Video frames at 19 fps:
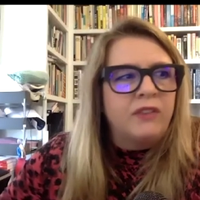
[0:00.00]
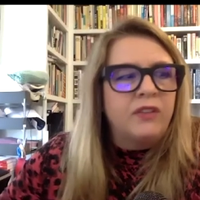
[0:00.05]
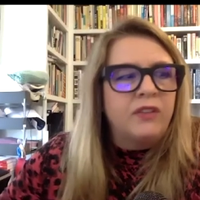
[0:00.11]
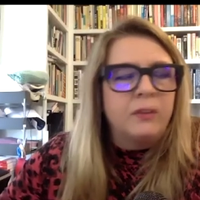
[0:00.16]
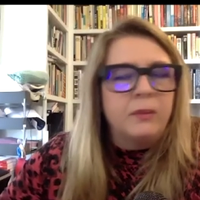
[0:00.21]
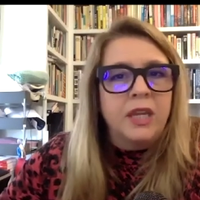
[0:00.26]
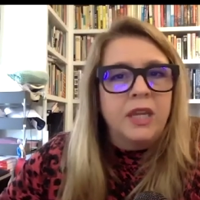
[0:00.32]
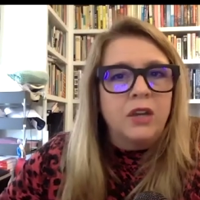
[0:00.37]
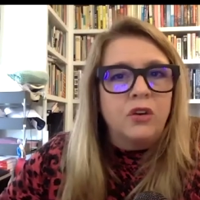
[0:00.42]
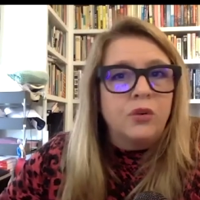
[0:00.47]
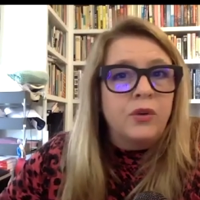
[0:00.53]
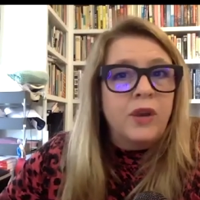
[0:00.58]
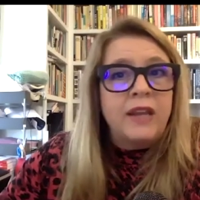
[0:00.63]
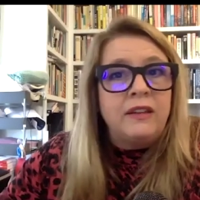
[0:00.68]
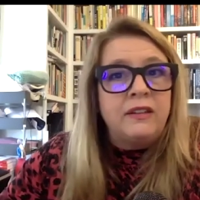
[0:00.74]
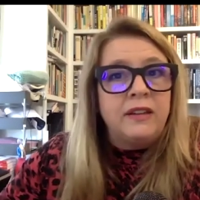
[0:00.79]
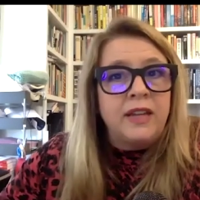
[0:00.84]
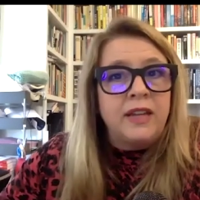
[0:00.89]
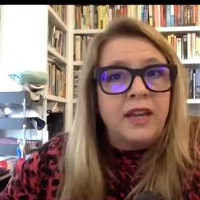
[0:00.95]
have something
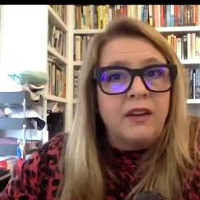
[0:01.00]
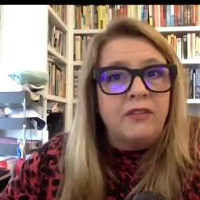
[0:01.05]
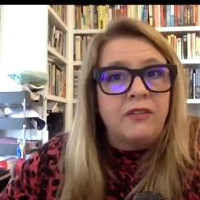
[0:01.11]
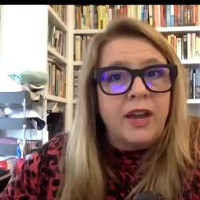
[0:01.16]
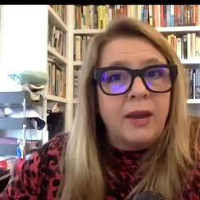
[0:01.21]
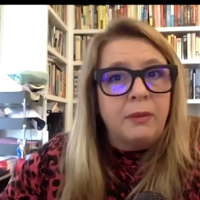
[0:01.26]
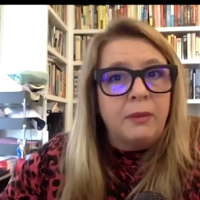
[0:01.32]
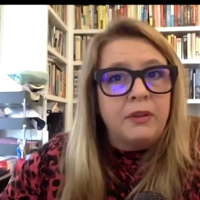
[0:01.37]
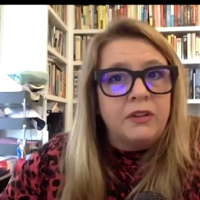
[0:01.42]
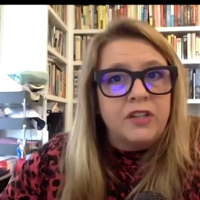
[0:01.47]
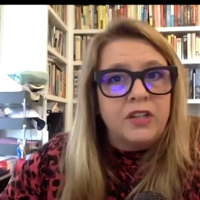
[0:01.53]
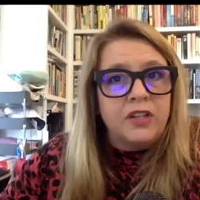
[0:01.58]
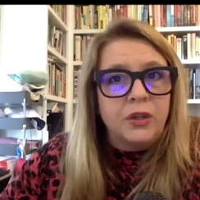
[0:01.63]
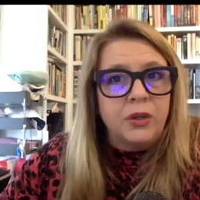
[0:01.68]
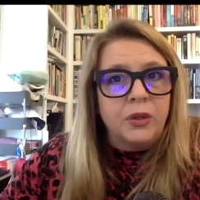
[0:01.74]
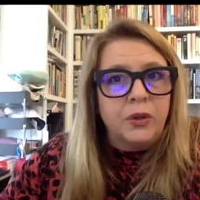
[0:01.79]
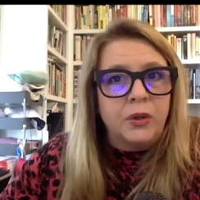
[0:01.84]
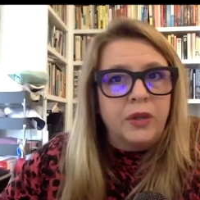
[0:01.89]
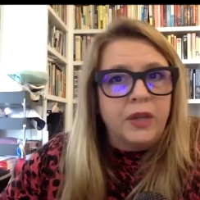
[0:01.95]
crazy have happened to
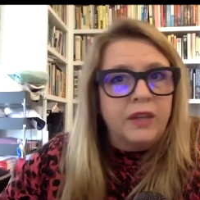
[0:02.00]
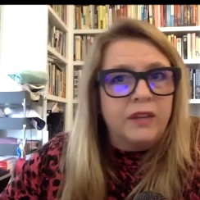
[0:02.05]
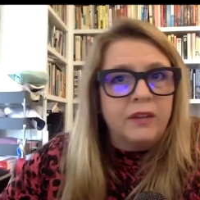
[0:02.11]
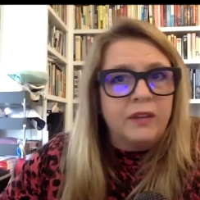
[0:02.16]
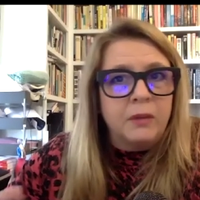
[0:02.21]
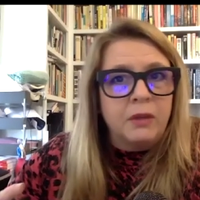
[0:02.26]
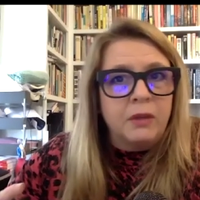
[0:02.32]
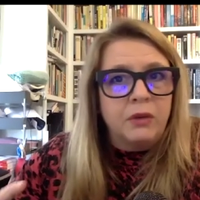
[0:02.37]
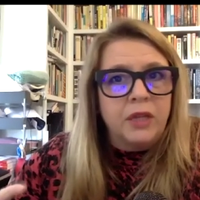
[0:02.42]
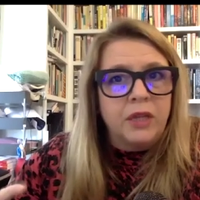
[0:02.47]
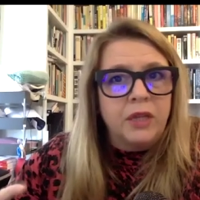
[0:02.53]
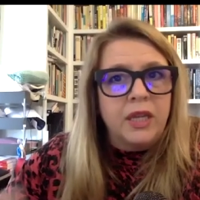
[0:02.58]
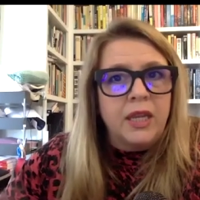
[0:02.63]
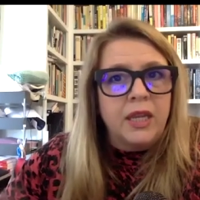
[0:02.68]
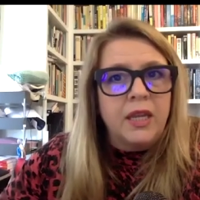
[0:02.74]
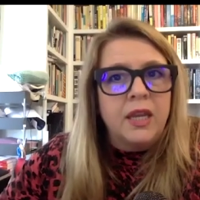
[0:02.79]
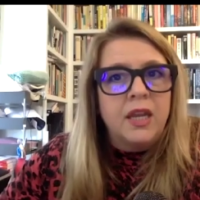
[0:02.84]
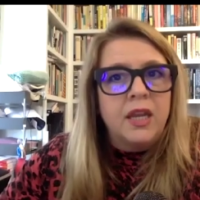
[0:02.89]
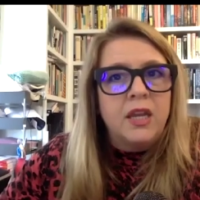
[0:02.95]
you or like something
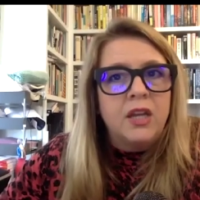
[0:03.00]
really